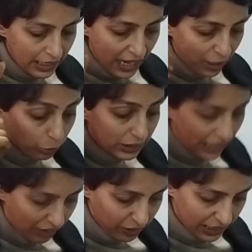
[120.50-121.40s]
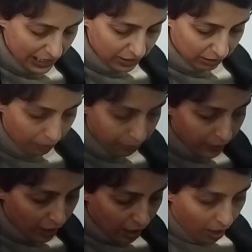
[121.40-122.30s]
I don't think I have a great term.
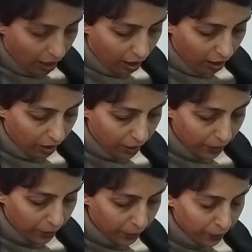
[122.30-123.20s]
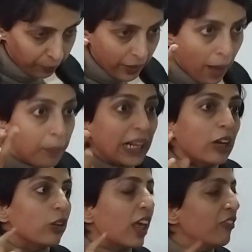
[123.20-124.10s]
But I
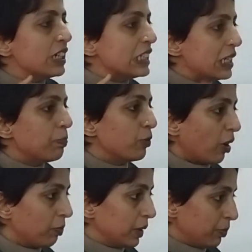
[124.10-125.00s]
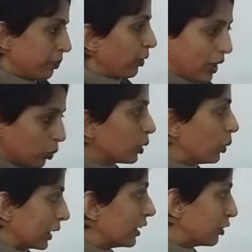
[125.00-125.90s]
also have a deep problem. So I know the
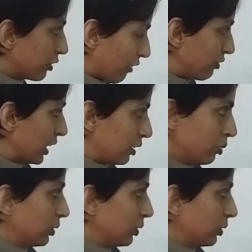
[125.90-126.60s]
work that you're referring to.